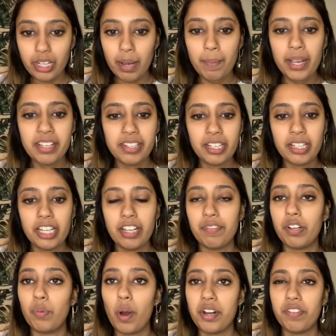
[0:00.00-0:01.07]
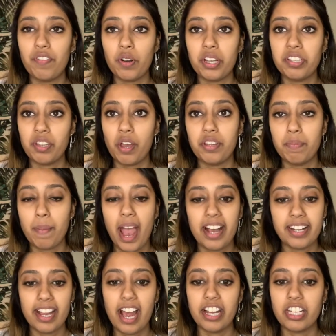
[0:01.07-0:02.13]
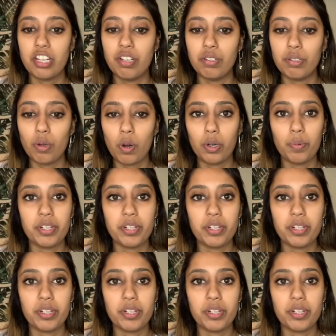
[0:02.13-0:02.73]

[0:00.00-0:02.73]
Basically, if you want to focus on the Magnet IQ score,